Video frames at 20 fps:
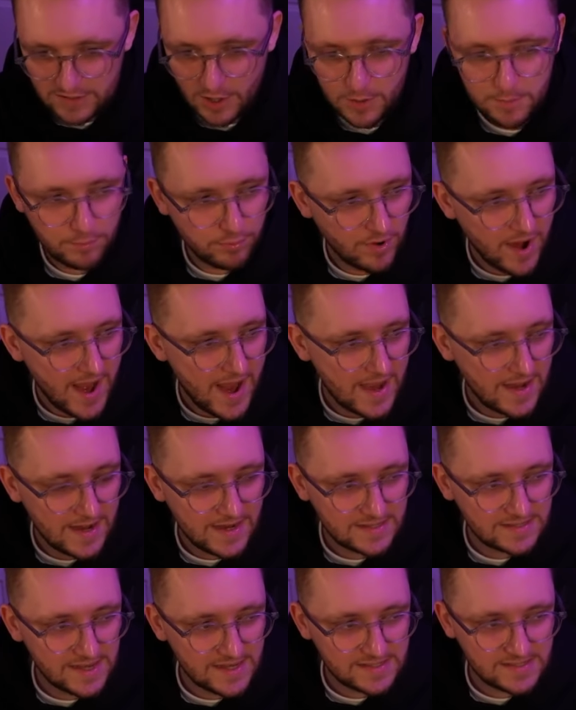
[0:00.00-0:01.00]
its own brain.
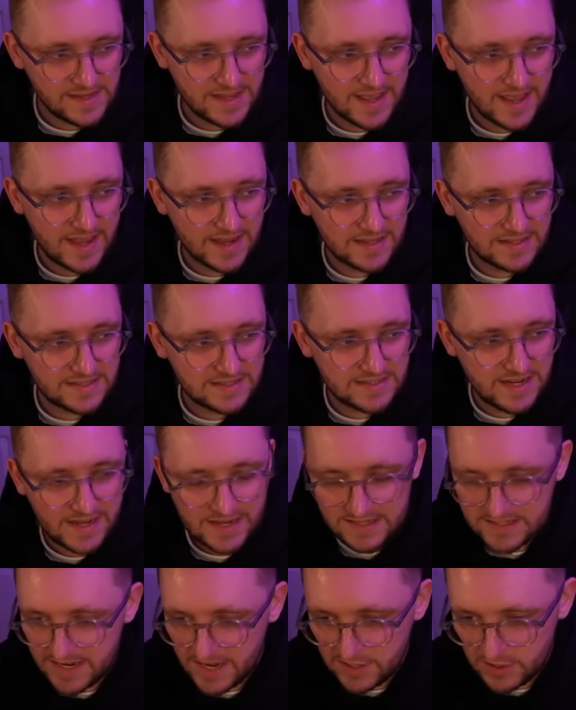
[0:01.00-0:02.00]
And it says here it can
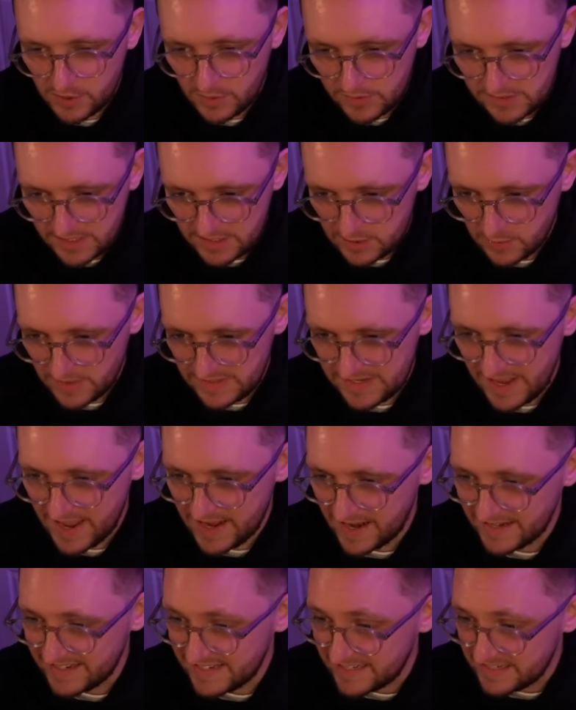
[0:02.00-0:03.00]
stick its tentacles into its
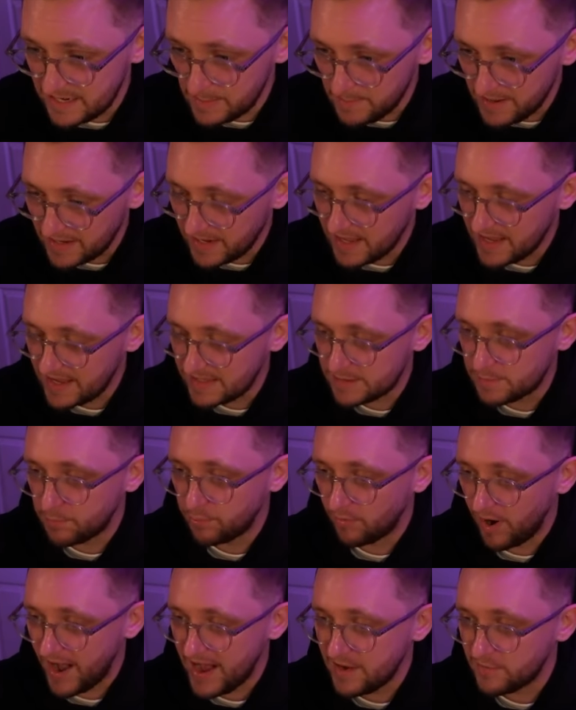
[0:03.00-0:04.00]
head and stimulate its
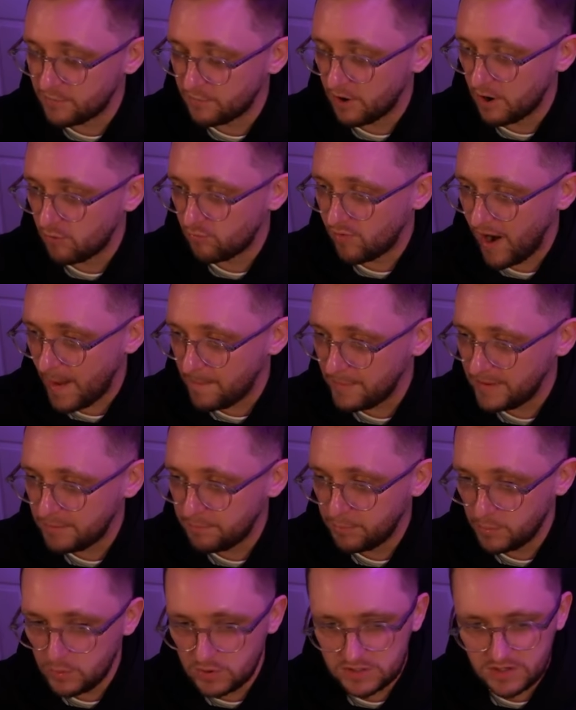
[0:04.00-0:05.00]
brain for a
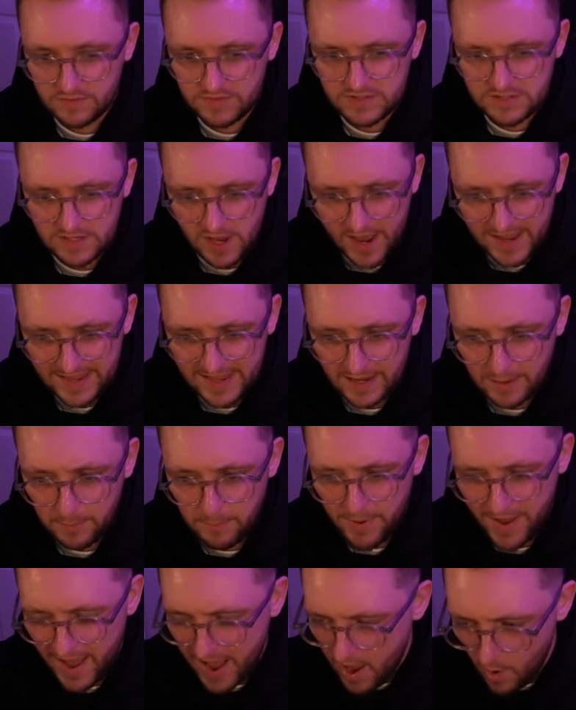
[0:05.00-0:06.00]
rapid boost of
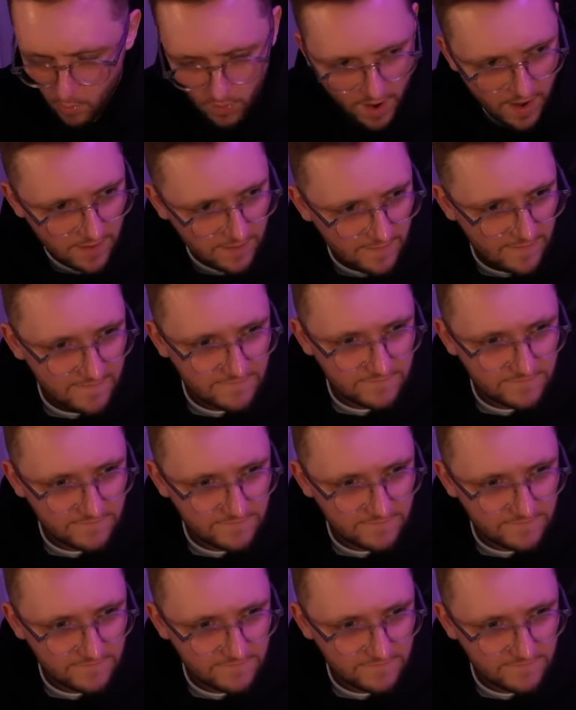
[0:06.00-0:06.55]
psychic power.